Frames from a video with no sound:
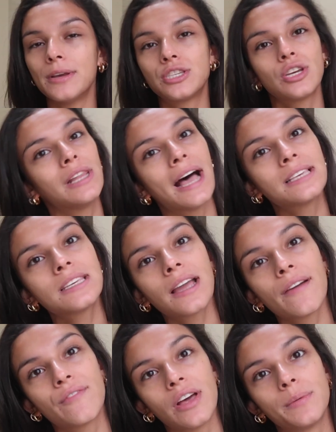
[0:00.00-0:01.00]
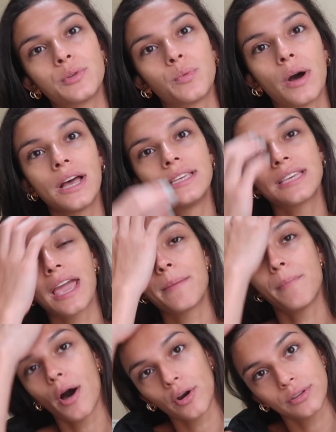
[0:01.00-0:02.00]
So last thing I filmed was a
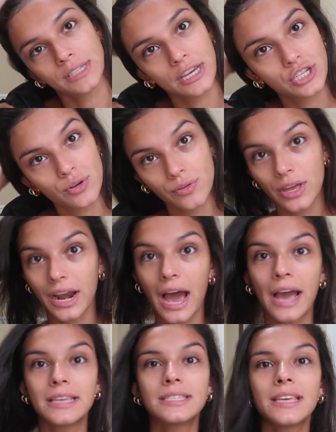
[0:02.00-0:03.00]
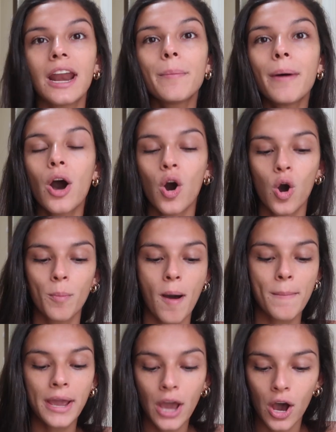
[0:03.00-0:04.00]
model test shoot that I set up at home
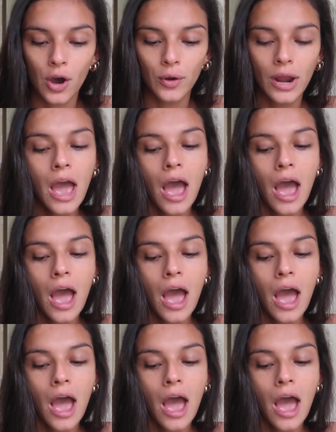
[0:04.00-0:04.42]
on my own.